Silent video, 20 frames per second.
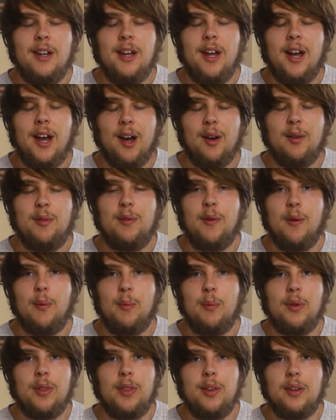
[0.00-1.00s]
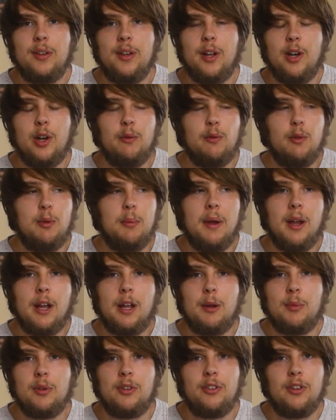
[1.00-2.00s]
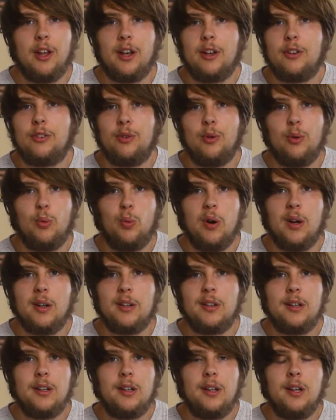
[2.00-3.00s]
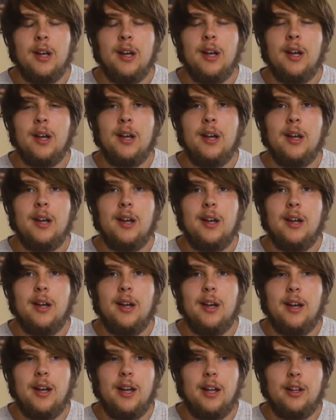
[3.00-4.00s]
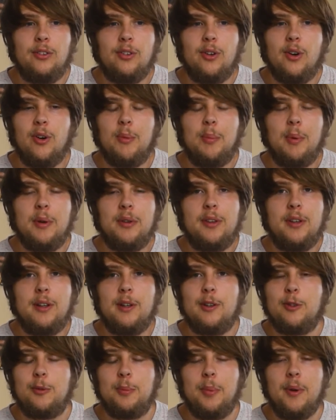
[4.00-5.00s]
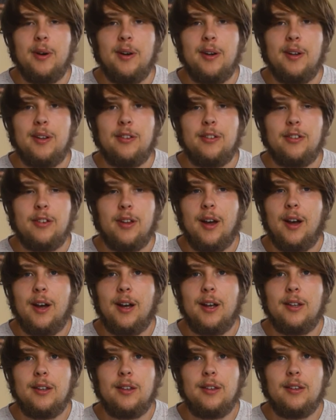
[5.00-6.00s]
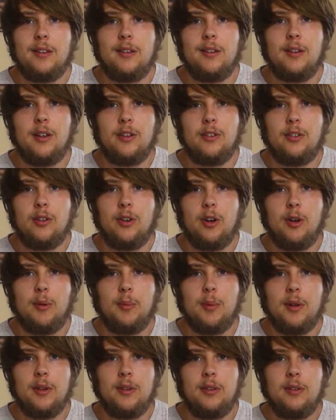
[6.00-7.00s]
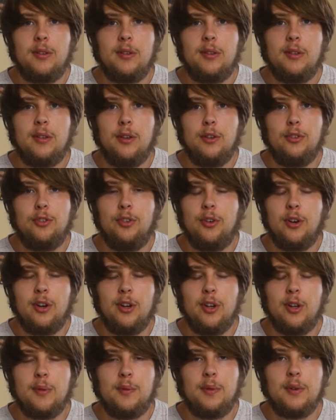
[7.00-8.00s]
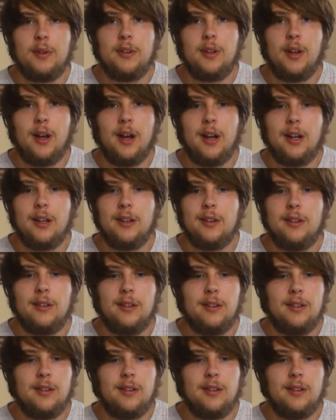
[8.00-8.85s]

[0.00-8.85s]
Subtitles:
Have fun with it, and if you make a mistake, so what? It's all about the experience, and it's all about the journey of it, and